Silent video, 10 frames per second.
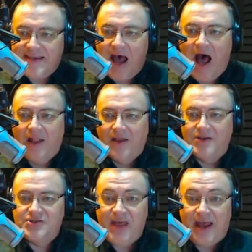
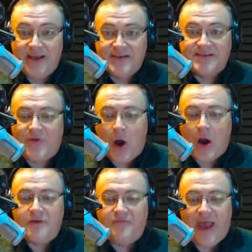knowledge that is
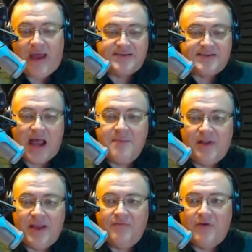far advanced, I
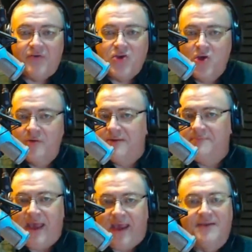believe, of human
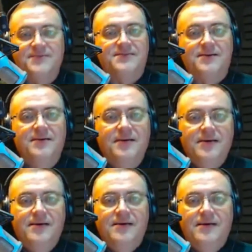beings.
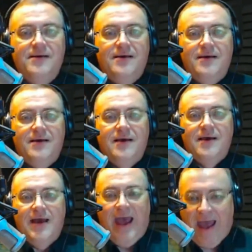
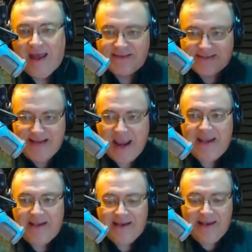And
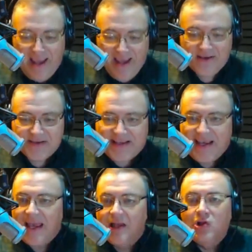Satan is
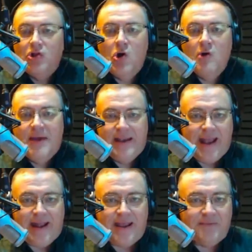
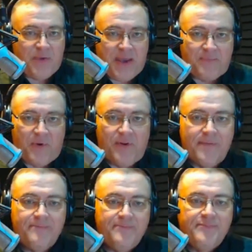illuminating people